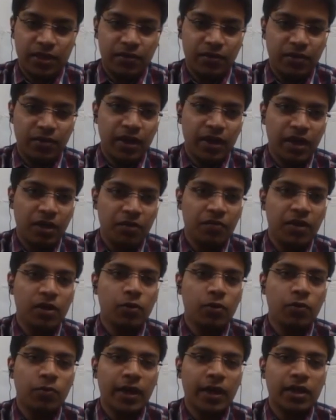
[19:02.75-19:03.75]
Again, we'll go
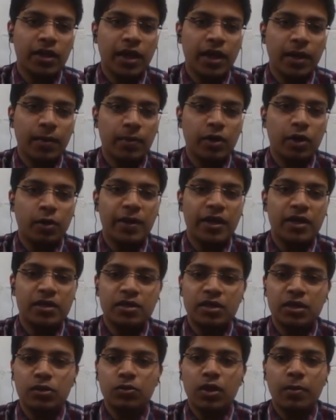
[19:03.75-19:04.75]
by the name. It will be easy
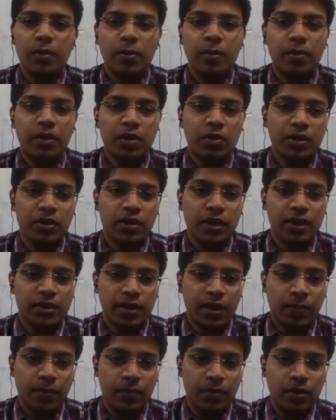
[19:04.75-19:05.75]
to remember during the
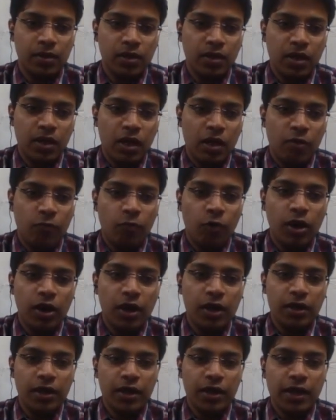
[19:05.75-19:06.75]
exam.
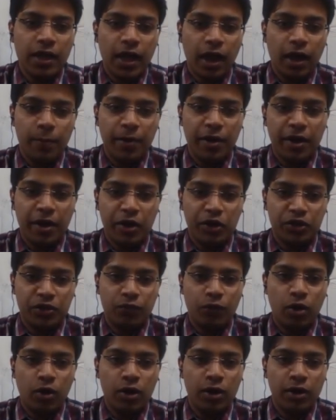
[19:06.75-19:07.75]
Voluntary arbitration.
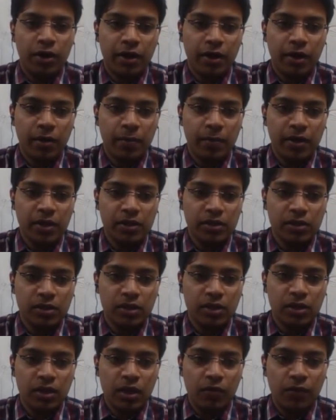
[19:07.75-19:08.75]
Voluntary means
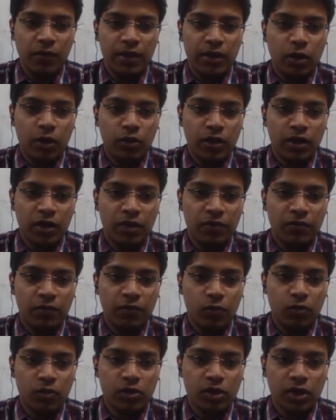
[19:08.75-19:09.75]
without any
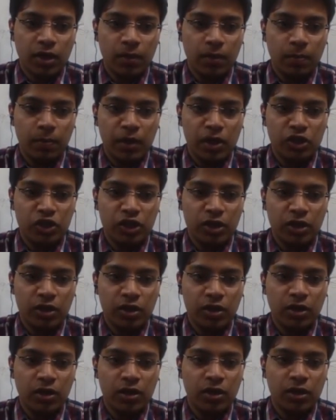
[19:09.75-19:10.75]
force or compulsion,
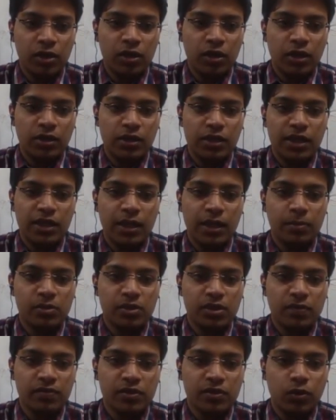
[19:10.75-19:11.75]
they
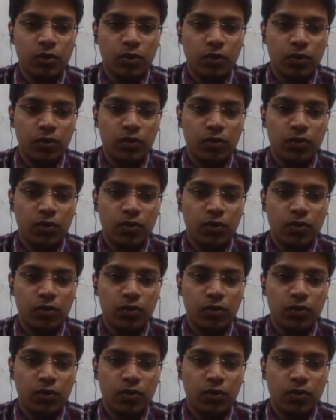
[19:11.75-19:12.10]
themselves go.